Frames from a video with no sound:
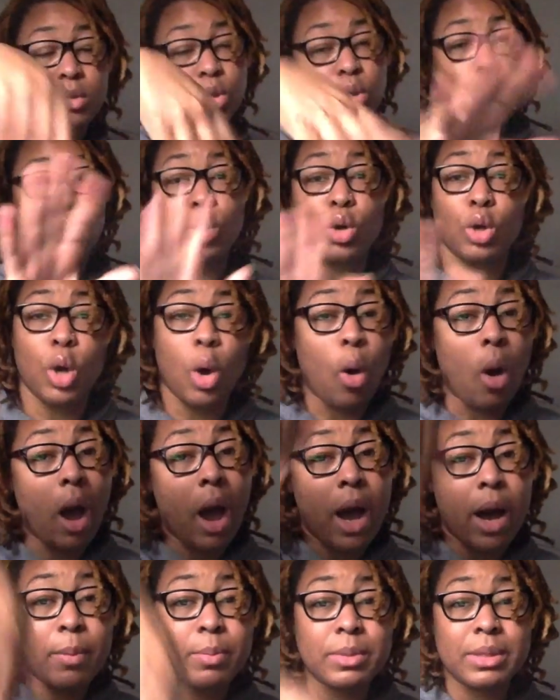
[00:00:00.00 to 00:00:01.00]
you're going to go
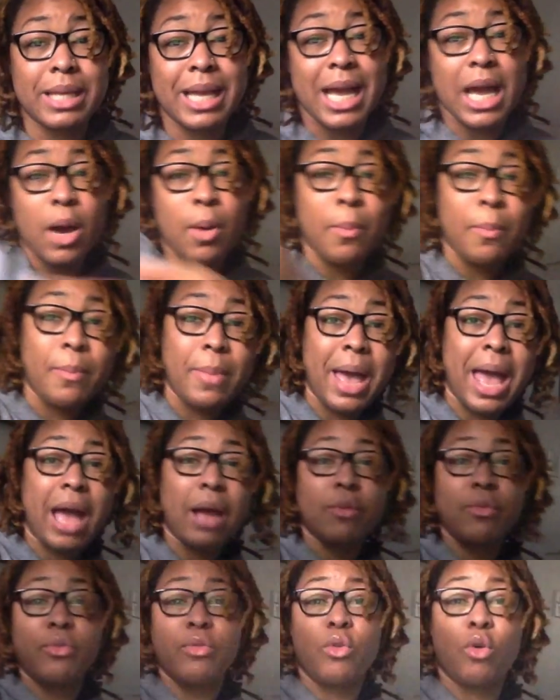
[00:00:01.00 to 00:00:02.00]
up, down,
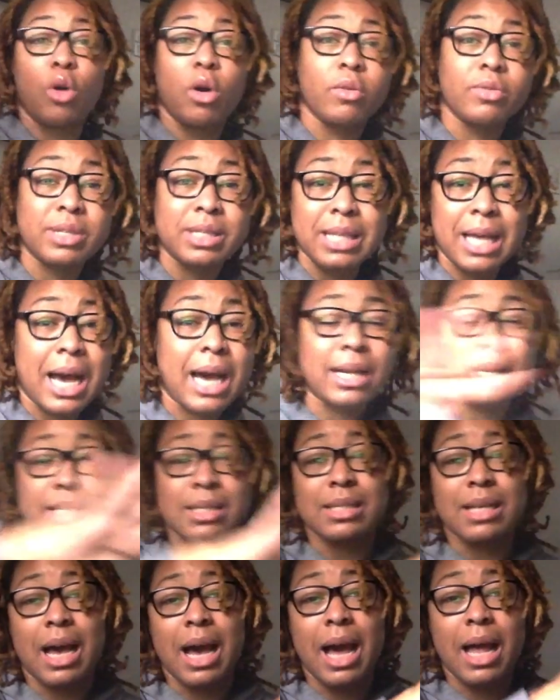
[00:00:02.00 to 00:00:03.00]
back, forth, side to
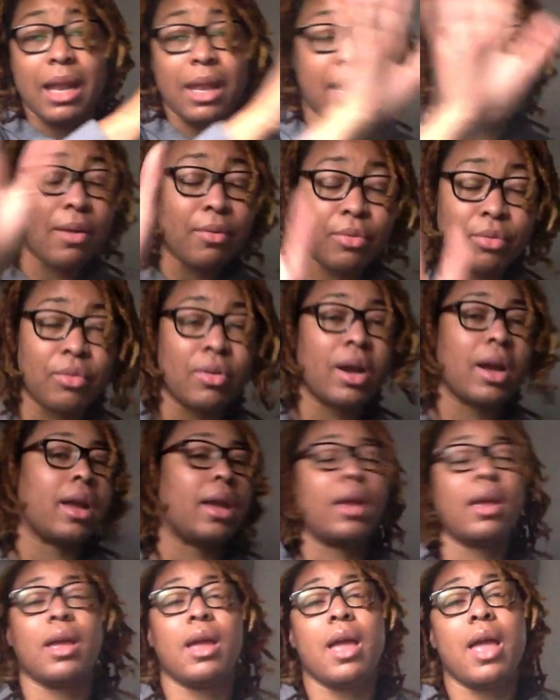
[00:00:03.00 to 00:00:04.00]
side, left,
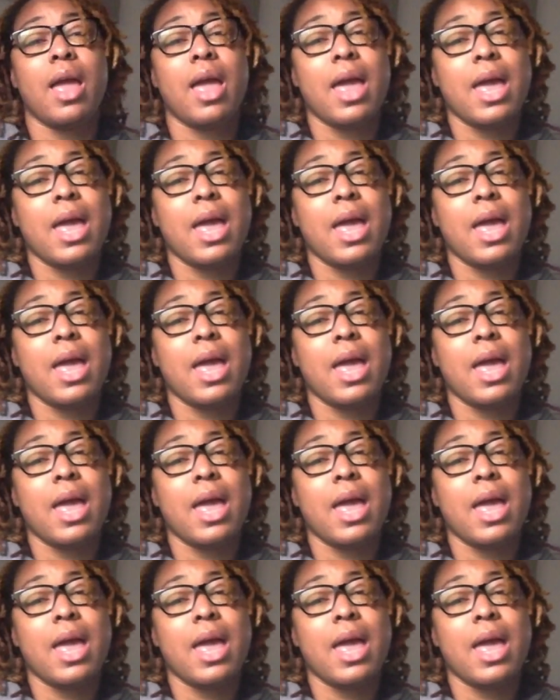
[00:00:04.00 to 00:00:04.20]
right.